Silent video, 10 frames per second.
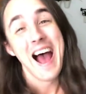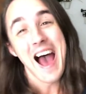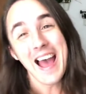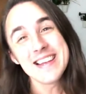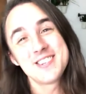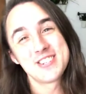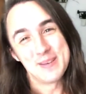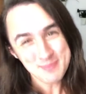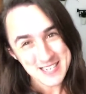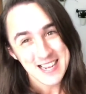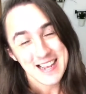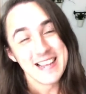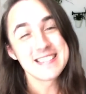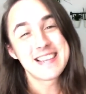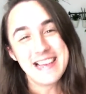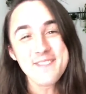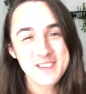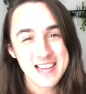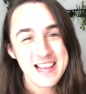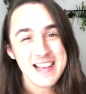I shipped his gift
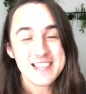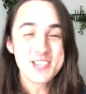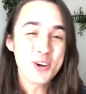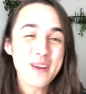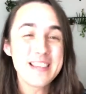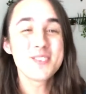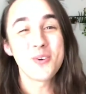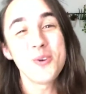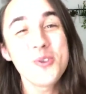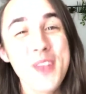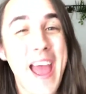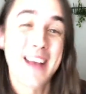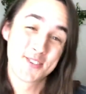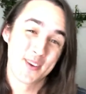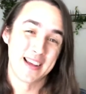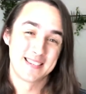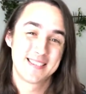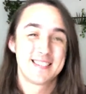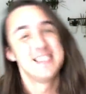to his old address.